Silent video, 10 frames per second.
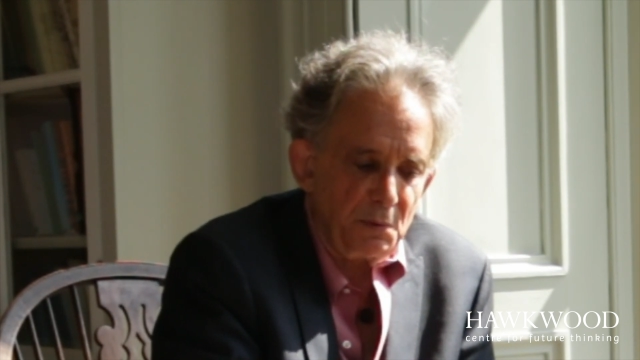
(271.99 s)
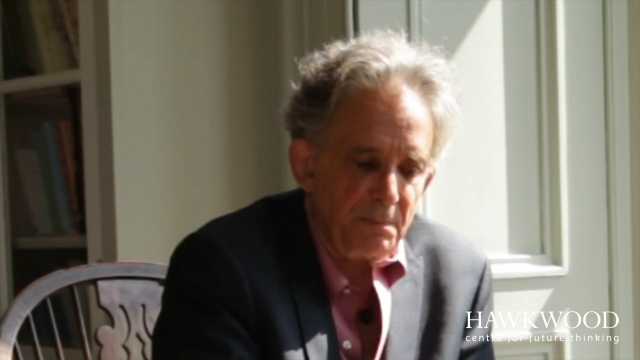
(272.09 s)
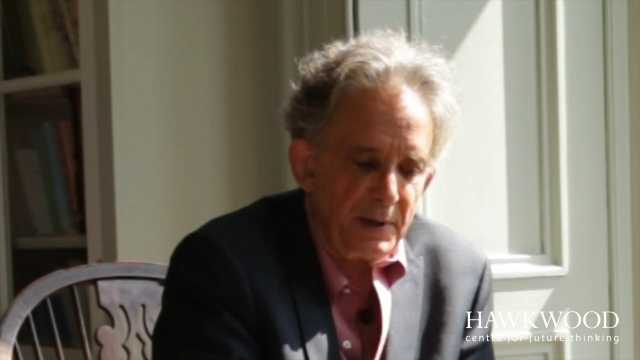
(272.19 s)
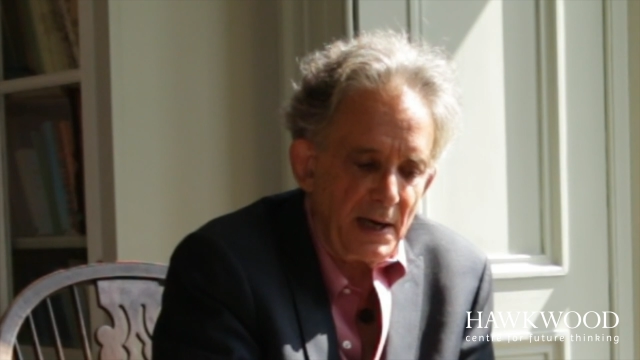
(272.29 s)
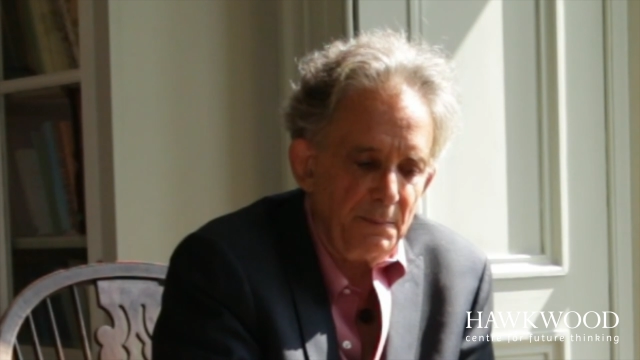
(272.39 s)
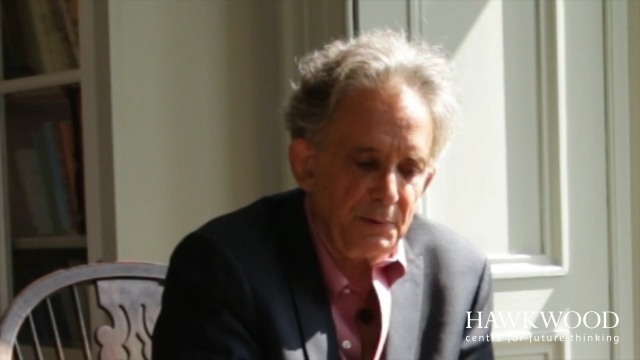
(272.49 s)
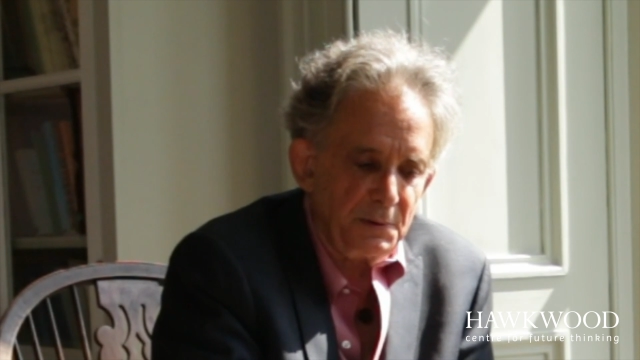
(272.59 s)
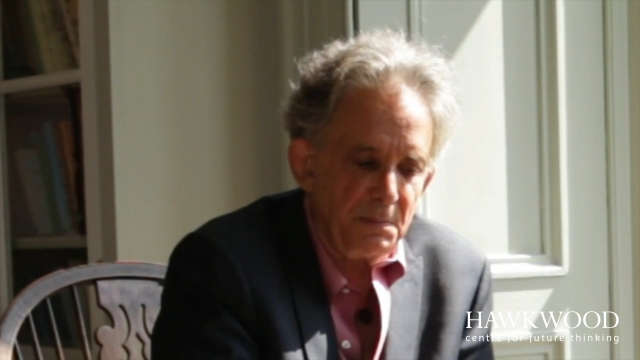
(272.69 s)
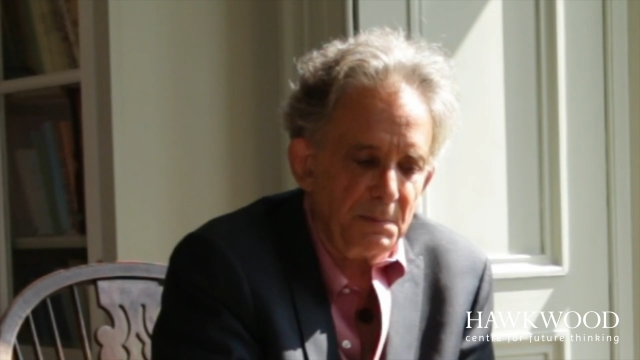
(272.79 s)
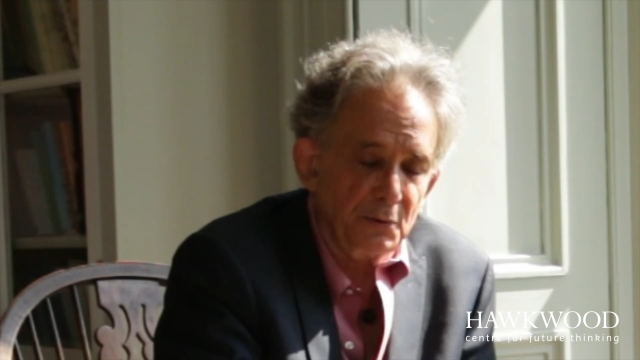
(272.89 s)
will be able
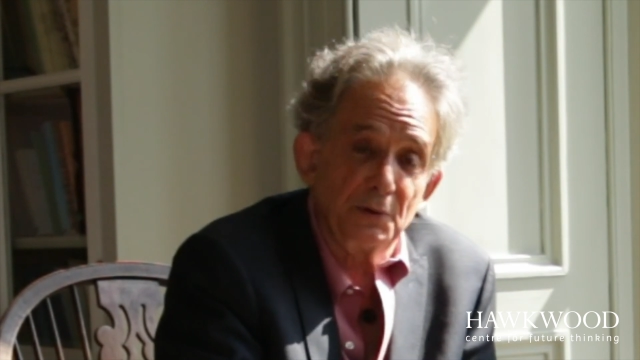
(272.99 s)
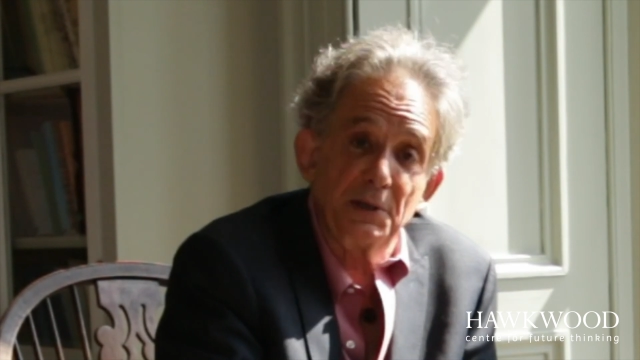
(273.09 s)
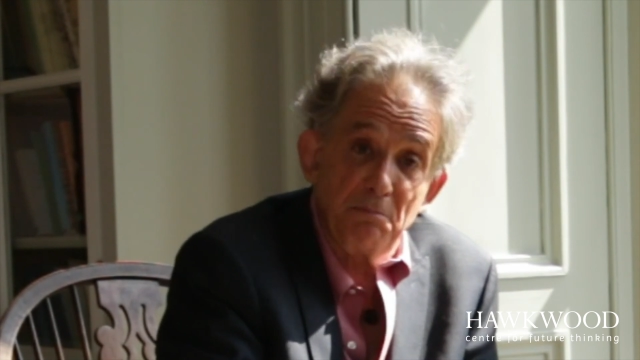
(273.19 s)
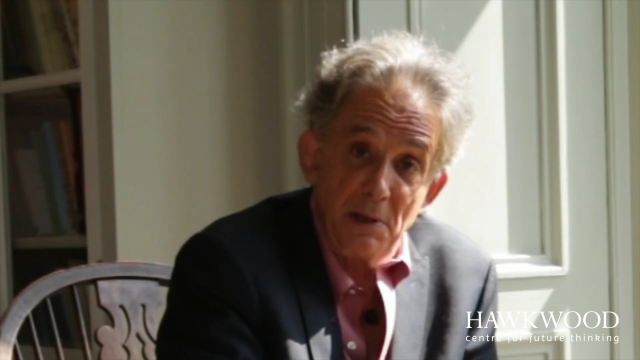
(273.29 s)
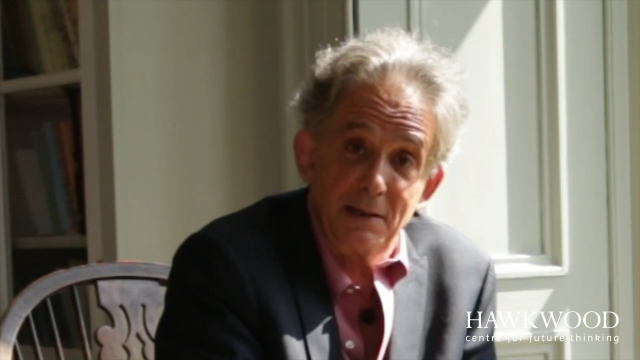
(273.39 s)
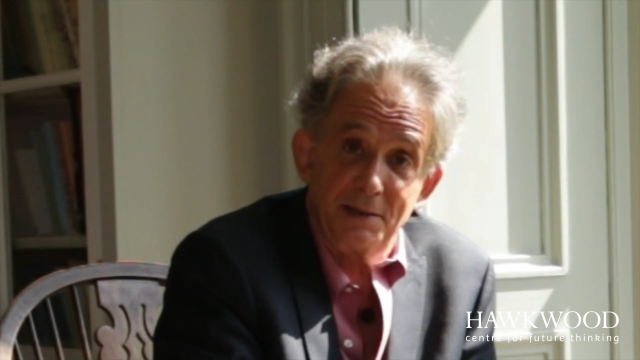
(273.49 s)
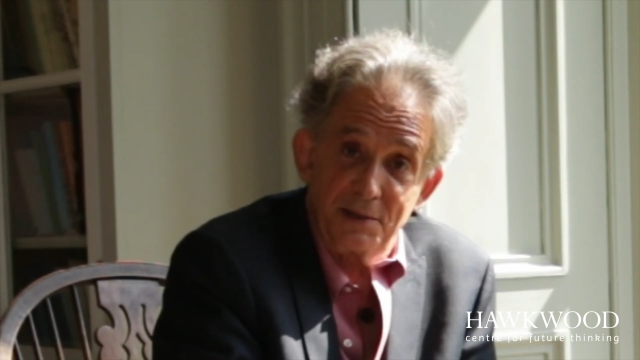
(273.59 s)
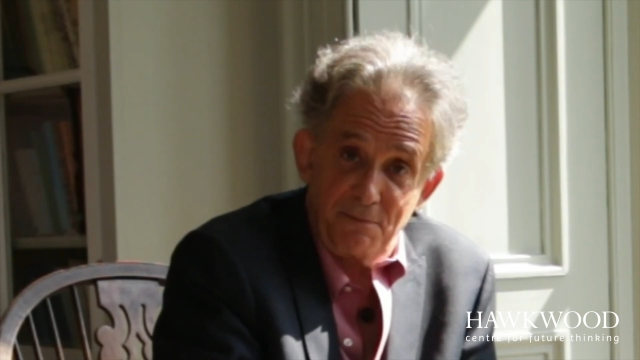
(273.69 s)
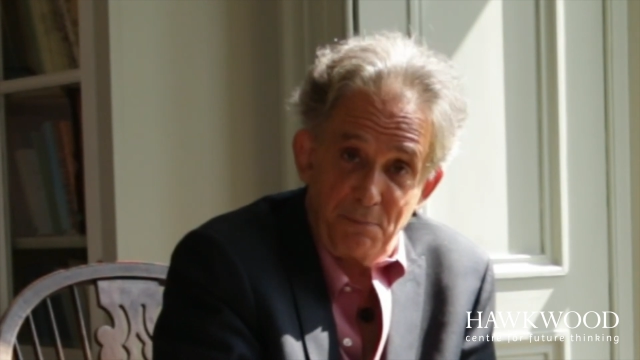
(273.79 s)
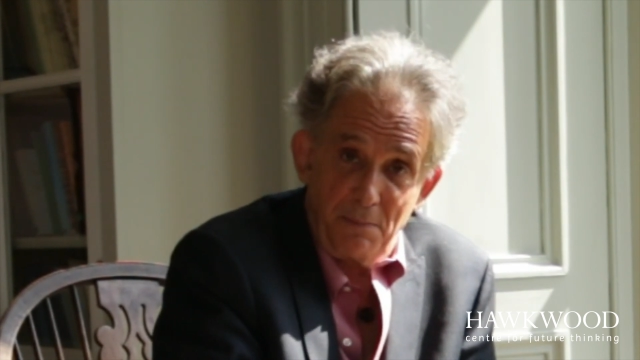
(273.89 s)
to be born in
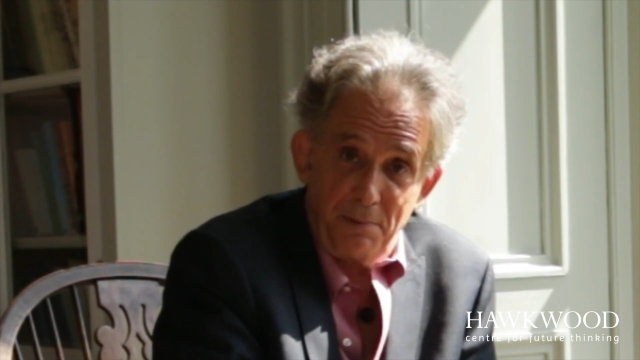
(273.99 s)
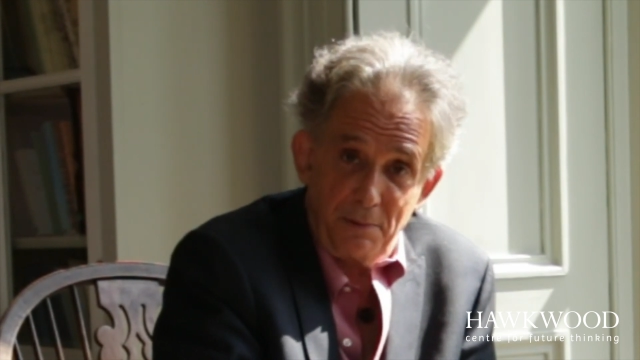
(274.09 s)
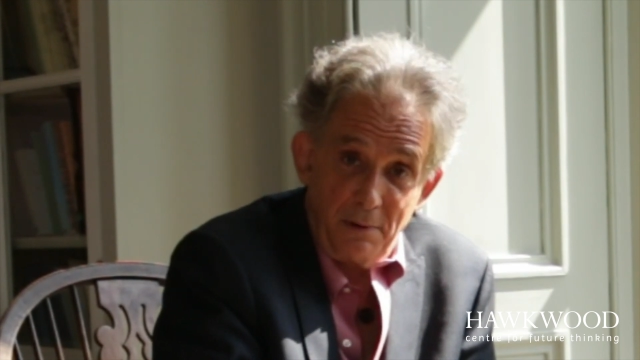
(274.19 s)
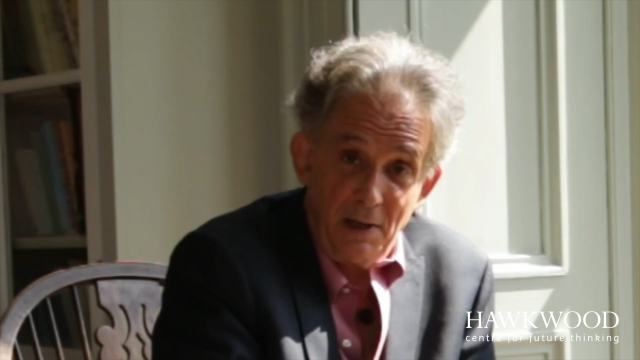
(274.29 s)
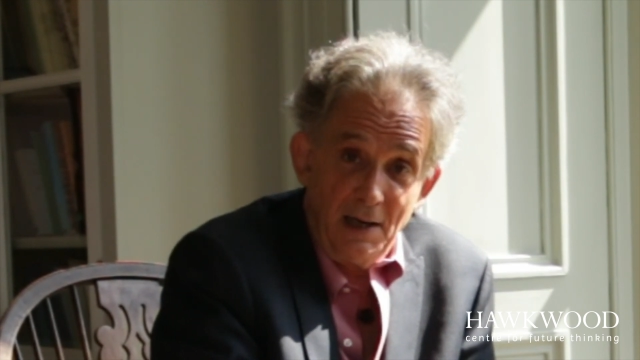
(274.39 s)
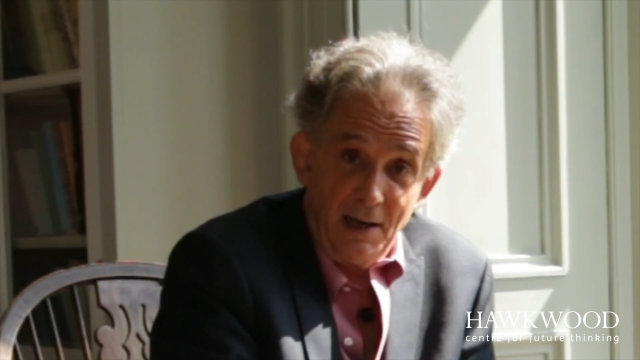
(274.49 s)
millions of people.